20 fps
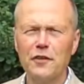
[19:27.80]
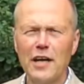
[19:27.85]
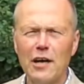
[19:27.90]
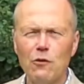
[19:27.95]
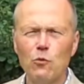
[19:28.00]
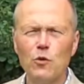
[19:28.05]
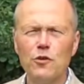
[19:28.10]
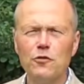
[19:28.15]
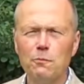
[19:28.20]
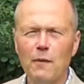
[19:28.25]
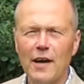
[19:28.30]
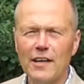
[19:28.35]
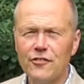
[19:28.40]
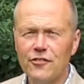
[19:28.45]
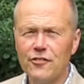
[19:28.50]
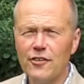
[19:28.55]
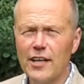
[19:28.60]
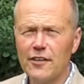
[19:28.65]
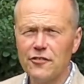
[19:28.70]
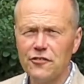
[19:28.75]
that was my
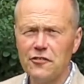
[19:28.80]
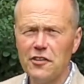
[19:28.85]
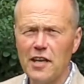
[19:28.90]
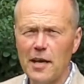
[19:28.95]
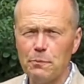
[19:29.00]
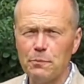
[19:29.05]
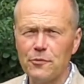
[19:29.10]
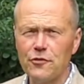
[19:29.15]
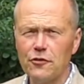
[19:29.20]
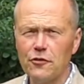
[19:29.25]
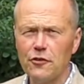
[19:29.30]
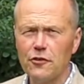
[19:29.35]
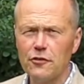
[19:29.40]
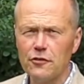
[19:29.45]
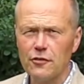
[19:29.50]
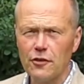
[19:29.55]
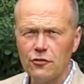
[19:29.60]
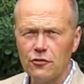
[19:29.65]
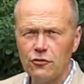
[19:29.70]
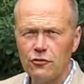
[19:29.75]
6 tips
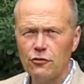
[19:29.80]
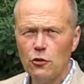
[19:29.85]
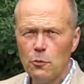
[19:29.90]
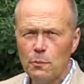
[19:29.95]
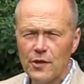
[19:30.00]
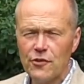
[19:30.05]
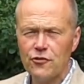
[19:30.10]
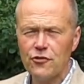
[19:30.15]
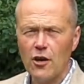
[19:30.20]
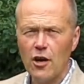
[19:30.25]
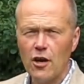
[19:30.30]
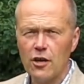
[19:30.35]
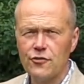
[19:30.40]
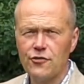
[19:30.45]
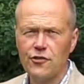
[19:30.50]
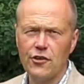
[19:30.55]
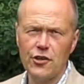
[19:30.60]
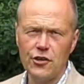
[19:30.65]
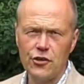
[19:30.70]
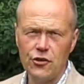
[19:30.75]
to
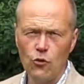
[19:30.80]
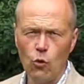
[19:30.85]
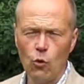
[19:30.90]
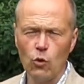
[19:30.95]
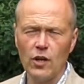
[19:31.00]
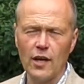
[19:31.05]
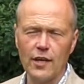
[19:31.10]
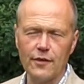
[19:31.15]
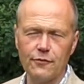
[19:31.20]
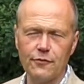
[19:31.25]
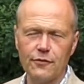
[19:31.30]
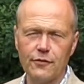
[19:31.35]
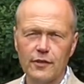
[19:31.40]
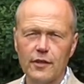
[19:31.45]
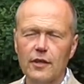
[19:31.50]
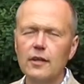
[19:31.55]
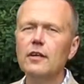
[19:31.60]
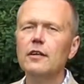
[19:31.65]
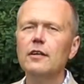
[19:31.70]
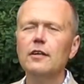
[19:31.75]
supercharge your life.
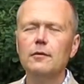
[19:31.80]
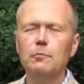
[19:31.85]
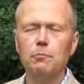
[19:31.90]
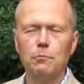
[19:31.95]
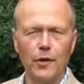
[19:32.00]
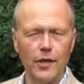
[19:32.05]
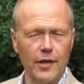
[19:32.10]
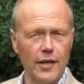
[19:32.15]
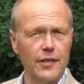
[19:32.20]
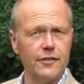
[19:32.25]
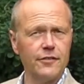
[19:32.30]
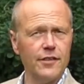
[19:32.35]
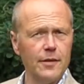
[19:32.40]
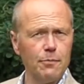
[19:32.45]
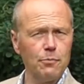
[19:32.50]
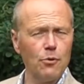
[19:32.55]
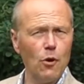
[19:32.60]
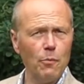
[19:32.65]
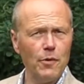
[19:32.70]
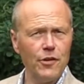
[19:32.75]
But I
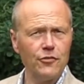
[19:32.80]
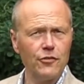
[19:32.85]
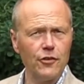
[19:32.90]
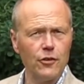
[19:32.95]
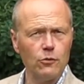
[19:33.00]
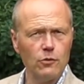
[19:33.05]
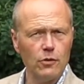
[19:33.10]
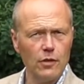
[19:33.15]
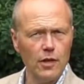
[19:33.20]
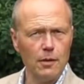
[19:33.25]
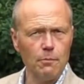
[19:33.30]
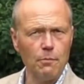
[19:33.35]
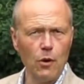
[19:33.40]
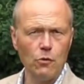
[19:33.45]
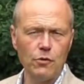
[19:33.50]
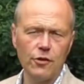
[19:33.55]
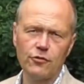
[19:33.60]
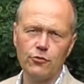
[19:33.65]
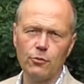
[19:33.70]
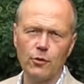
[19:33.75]
did promise you a
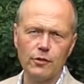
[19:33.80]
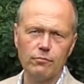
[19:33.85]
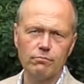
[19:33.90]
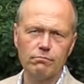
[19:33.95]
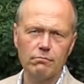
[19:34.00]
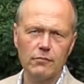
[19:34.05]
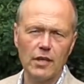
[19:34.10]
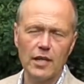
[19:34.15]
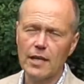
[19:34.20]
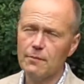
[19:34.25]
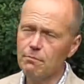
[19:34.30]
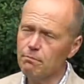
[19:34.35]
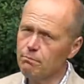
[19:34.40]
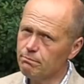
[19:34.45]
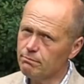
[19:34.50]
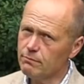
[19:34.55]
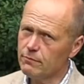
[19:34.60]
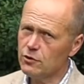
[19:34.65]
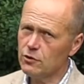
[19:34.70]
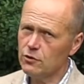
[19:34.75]
bonus one, and I'm
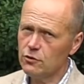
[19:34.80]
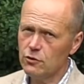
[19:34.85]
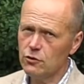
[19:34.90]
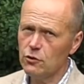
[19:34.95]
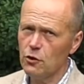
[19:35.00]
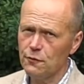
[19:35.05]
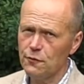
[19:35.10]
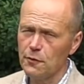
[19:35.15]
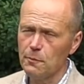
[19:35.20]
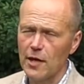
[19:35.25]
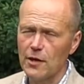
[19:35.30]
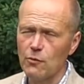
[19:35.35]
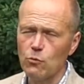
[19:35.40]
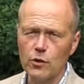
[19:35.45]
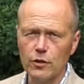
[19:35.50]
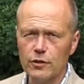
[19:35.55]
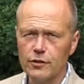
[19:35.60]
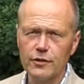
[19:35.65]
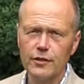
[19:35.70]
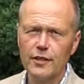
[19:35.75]
good for my
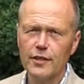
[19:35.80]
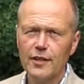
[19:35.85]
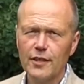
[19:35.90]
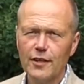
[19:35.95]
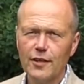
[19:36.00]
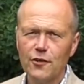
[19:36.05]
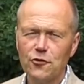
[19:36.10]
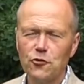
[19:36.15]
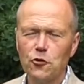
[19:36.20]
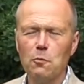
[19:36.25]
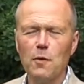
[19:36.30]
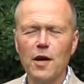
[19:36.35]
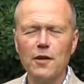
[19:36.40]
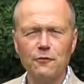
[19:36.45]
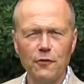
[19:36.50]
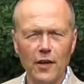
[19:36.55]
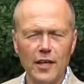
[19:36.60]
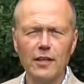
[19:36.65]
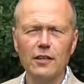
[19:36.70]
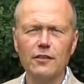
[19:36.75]
word. So my
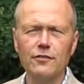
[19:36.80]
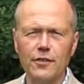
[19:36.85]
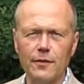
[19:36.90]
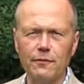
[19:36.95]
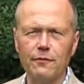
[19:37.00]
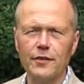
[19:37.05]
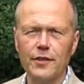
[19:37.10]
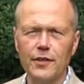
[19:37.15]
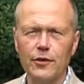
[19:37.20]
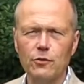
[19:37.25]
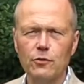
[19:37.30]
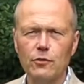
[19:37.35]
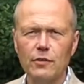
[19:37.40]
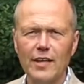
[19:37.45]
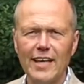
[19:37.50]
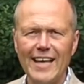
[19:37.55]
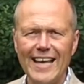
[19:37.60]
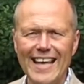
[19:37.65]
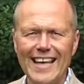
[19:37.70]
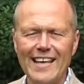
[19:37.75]
final tip for you
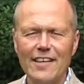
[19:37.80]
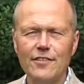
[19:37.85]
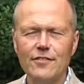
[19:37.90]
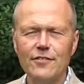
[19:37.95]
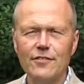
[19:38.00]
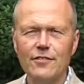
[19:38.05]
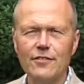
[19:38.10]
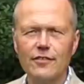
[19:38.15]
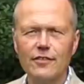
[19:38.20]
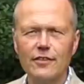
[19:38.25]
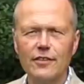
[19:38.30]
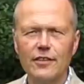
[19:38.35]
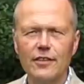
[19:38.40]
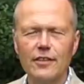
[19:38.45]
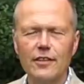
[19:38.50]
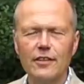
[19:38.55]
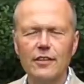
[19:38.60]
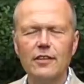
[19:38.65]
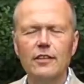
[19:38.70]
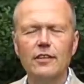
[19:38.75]
is
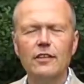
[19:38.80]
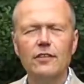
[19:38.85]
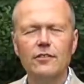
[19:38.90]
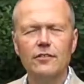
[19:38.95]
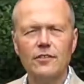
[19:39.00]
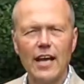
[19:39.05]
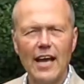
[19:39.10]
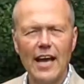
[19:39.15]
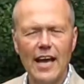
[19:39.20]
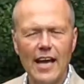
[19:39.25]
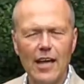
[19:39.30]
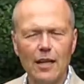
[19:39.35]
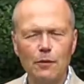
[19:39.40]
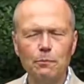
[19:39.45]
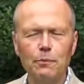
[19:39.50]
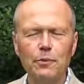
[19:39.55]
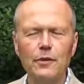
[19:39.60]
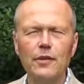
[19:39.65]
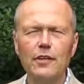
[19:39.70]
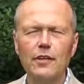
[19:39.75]
to
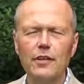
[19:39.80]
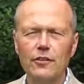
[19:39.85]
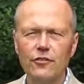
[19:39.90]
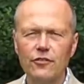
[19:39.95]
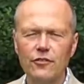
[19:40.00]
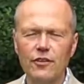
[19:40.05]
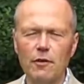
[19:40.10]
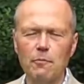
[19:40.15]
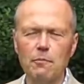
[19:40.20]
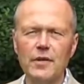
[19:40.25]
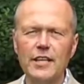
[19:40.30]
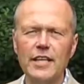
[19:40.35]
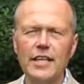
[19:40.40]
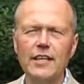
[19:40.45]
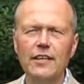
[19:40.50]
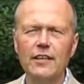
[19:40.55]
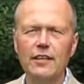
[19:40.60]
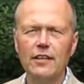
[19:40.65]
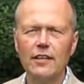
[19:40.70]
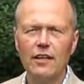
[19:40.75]
help
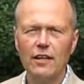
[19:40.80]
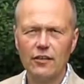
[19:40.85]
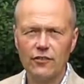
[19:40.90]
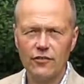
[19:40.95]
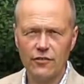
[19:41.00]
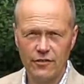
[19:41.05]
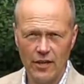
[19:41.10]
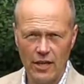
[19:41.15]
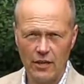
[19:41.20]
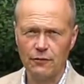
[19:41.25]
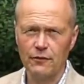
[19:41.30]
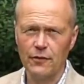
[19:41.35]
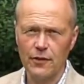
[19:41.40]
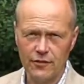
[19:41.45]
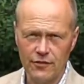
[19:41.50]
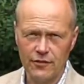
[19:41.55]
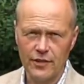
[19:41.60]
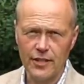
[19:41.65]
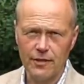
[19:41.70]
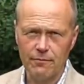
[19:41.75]
somebody
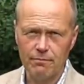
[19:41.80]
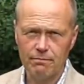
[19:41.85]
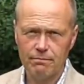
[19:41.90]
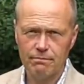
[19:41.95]
selflessly.